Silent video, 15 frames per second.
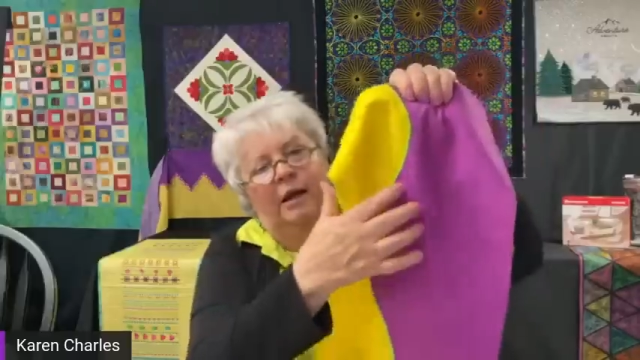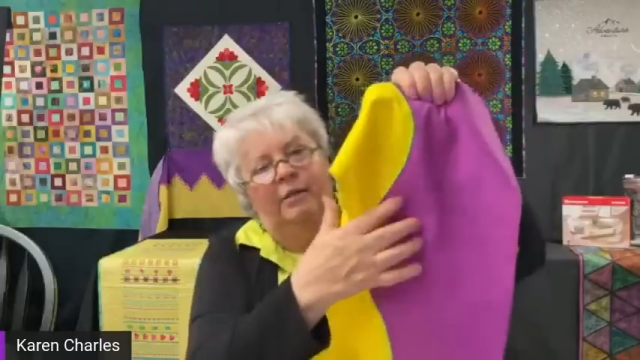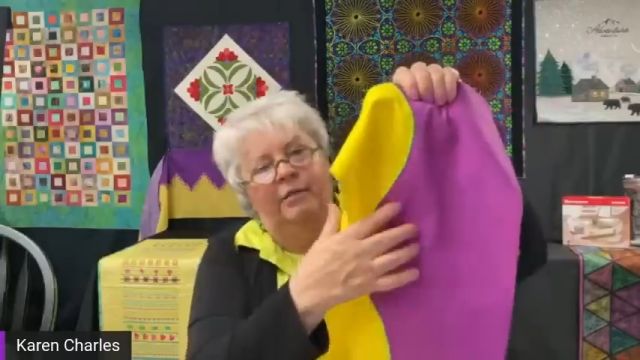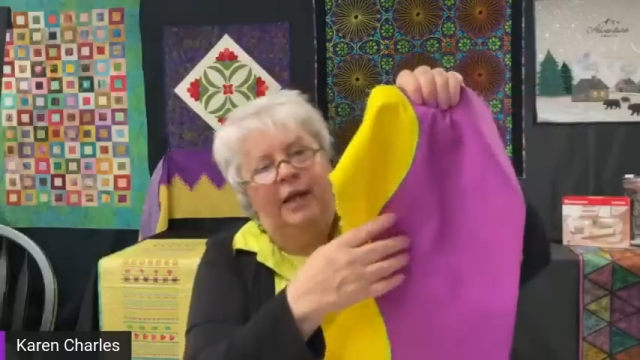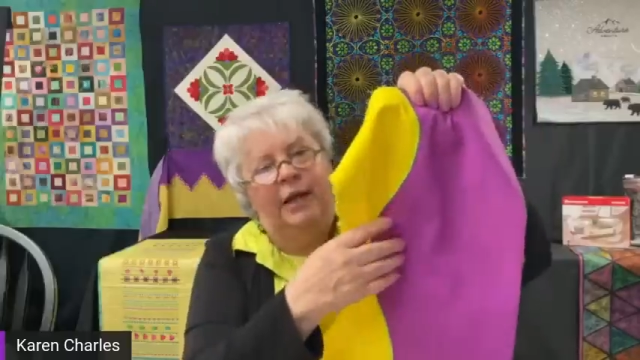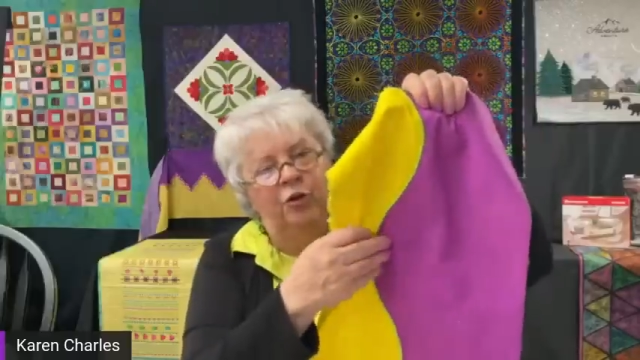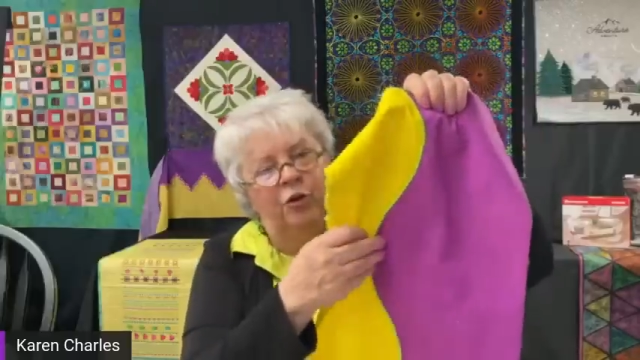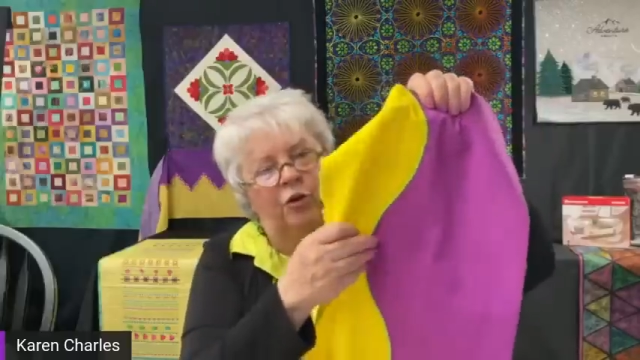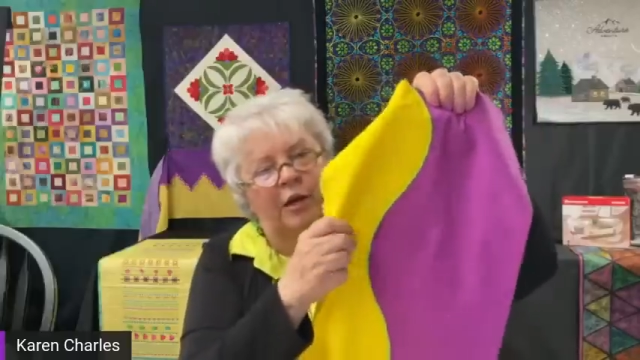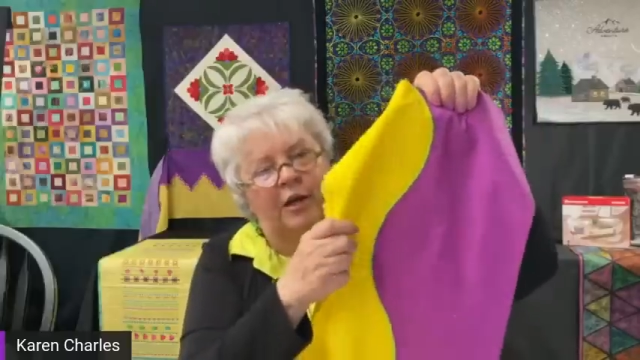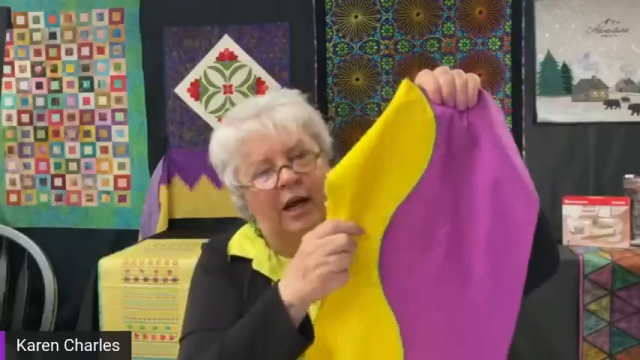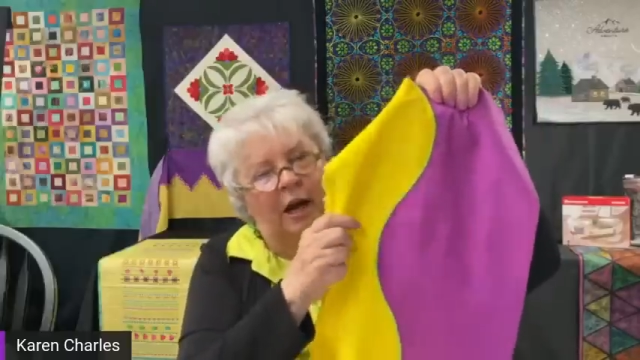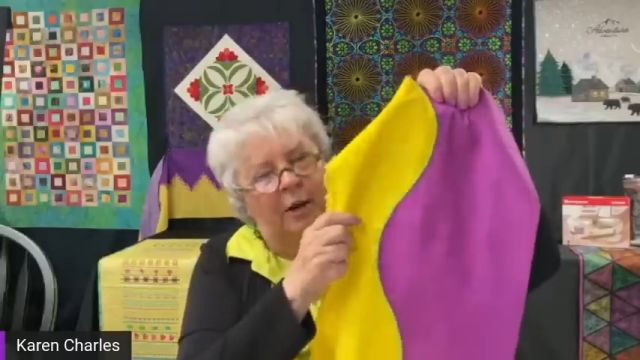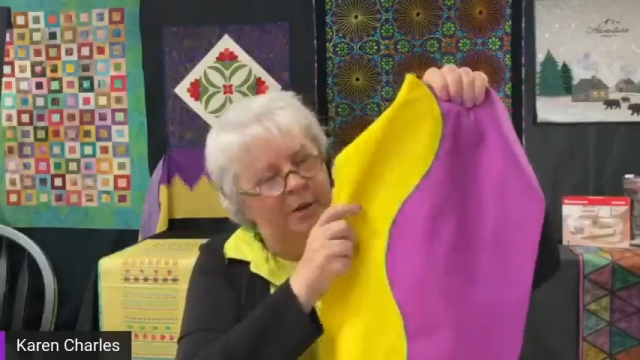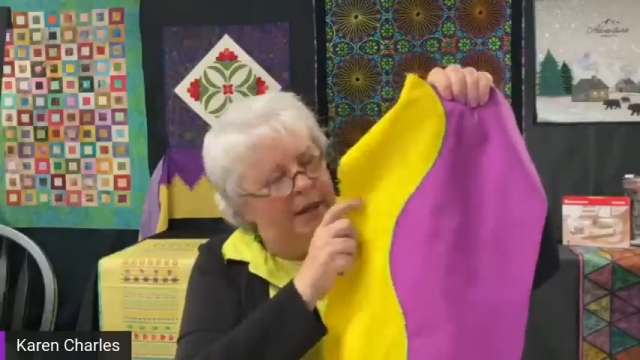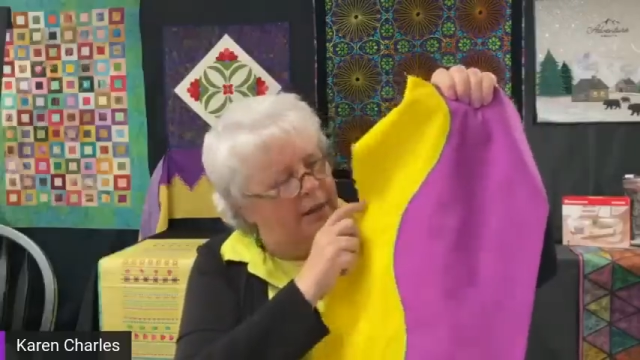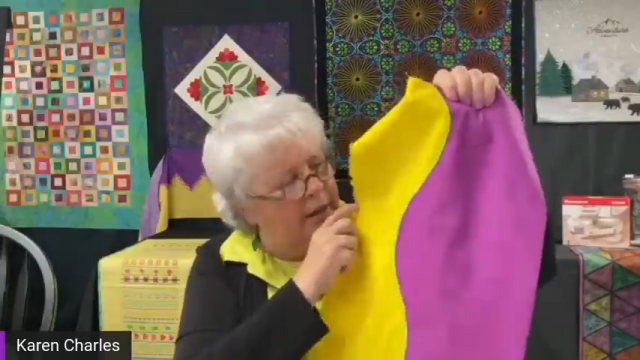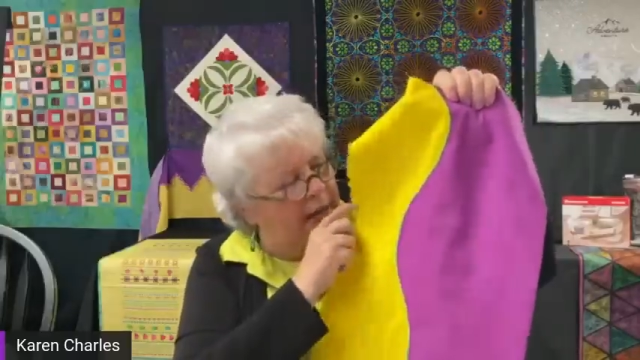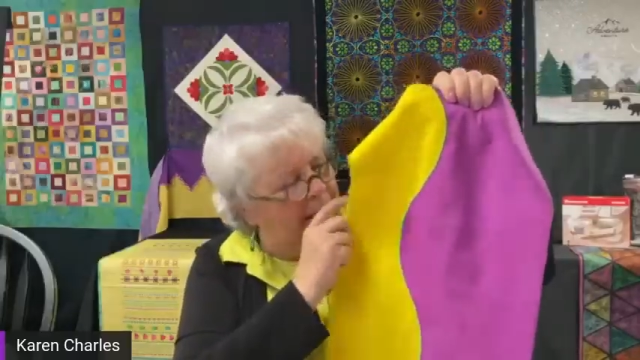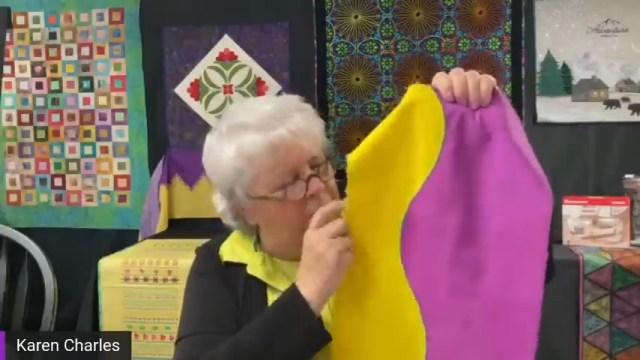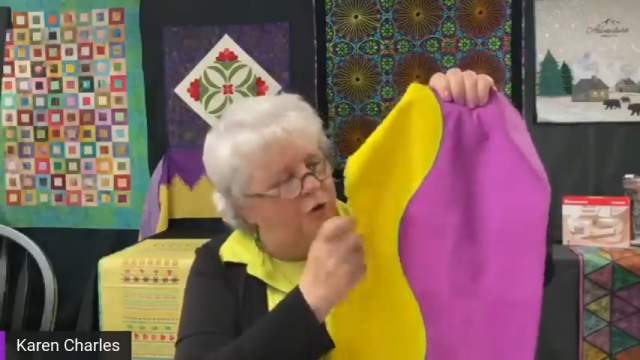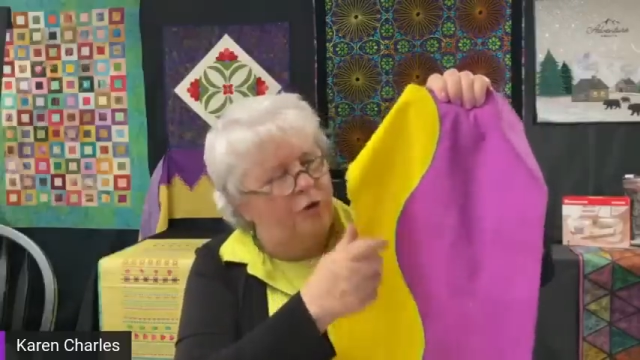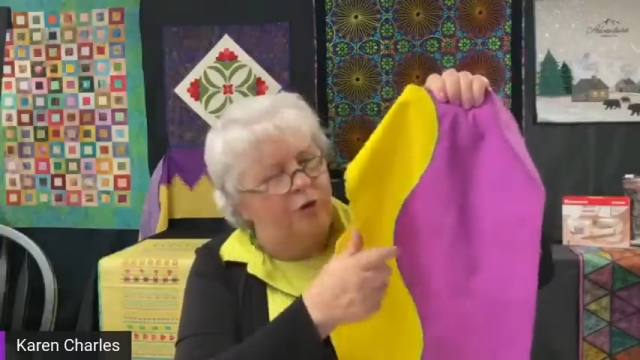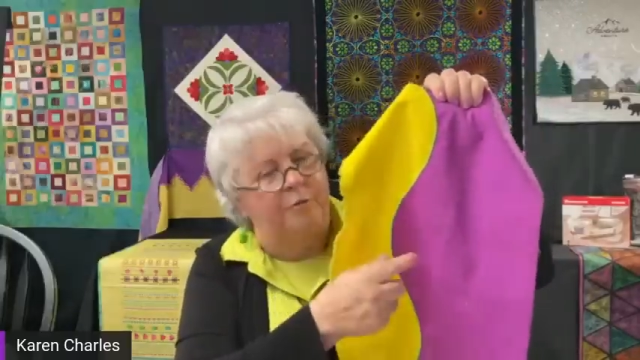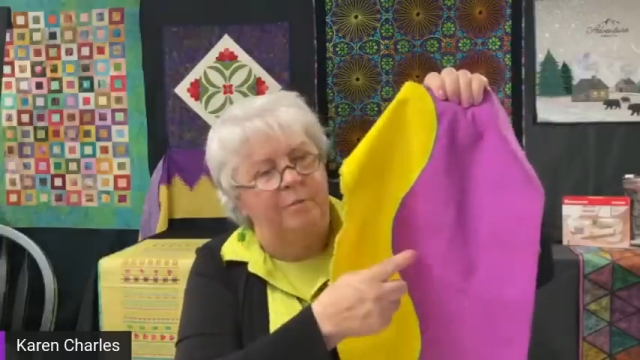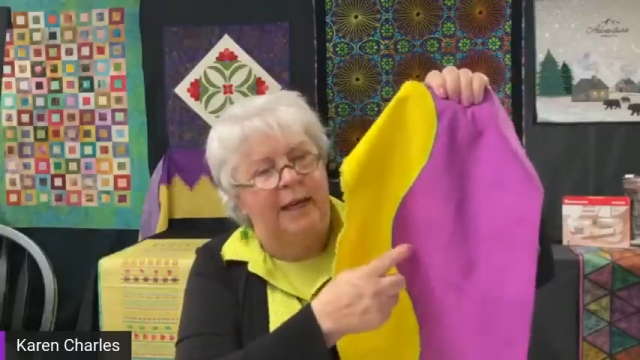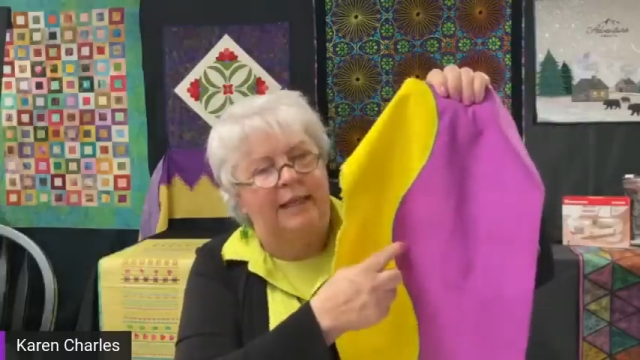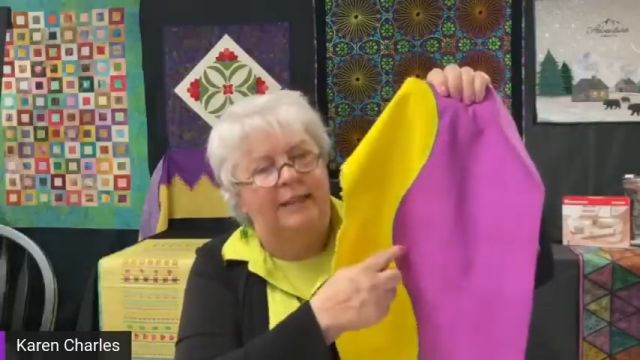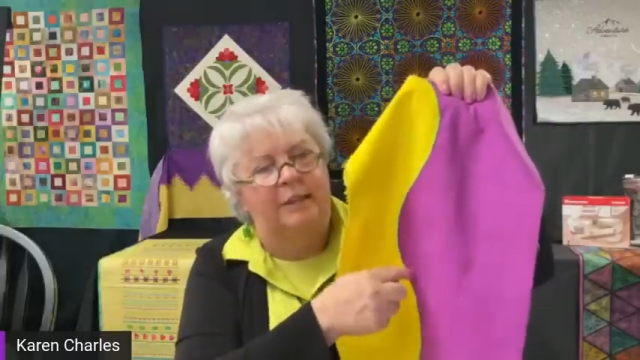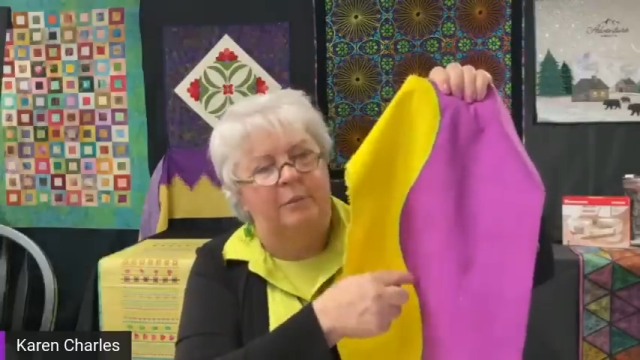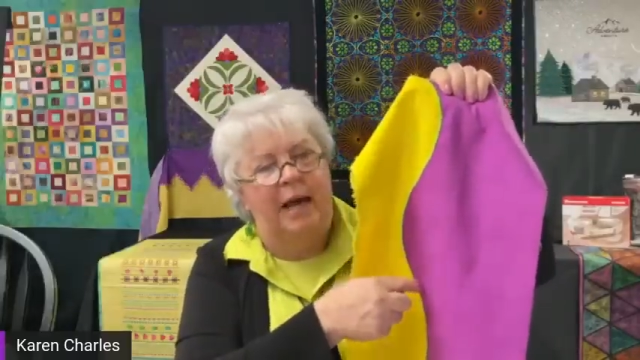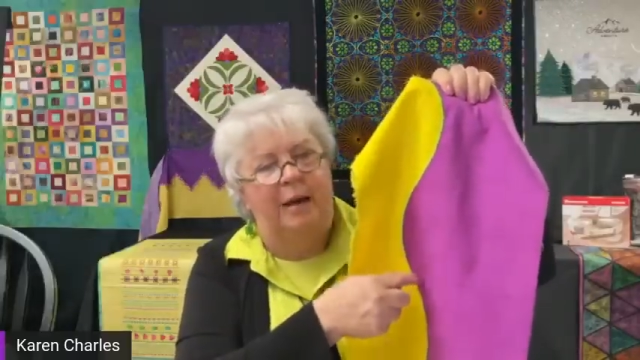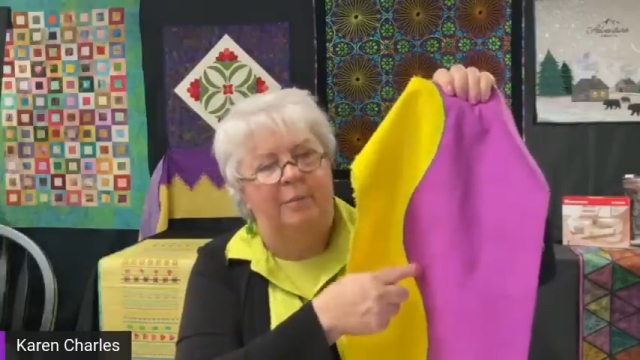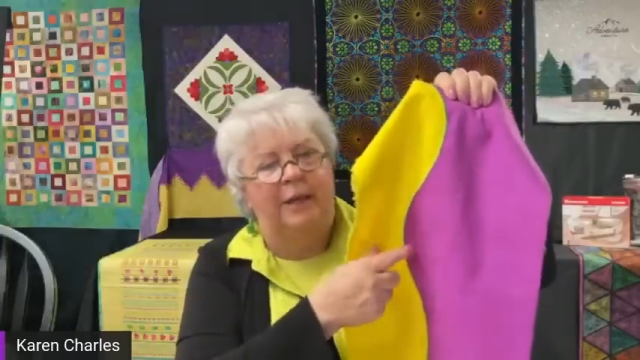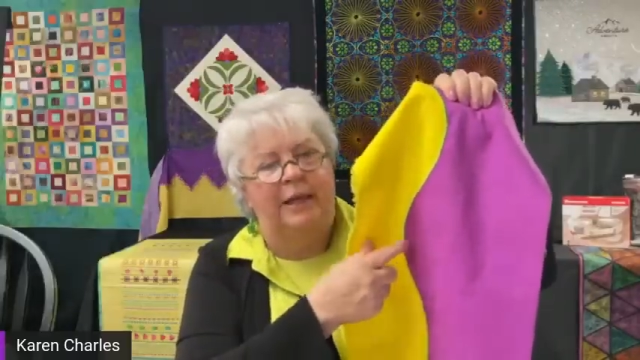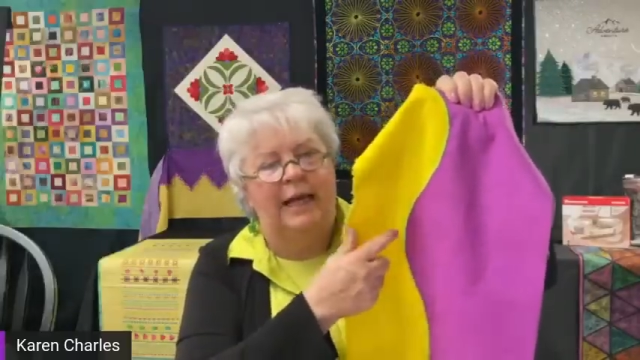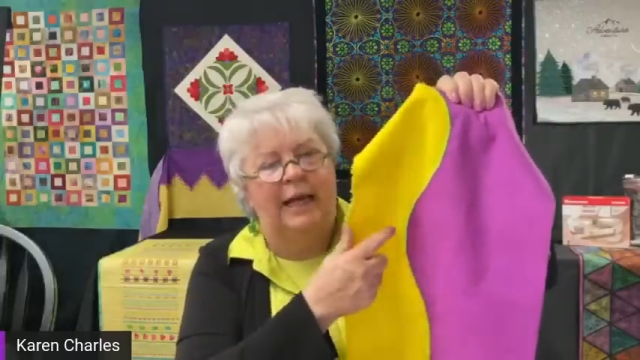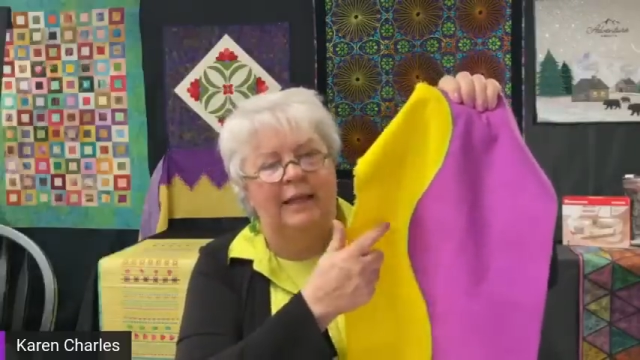then you could come in and you could make some applique